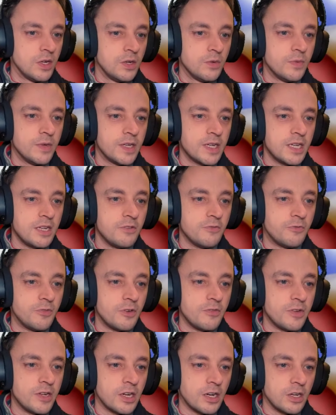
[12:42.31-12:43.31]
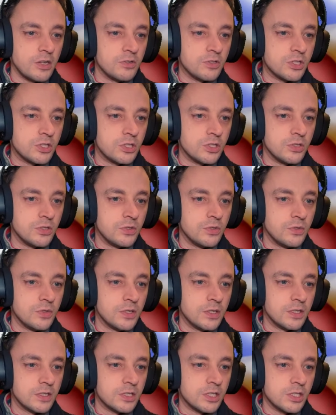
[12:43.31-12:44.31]
We're getting very close
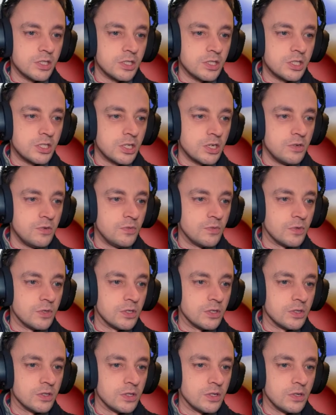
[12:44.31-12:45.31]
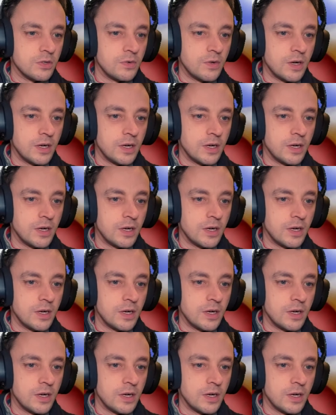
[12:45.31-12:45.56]
to stonework, though.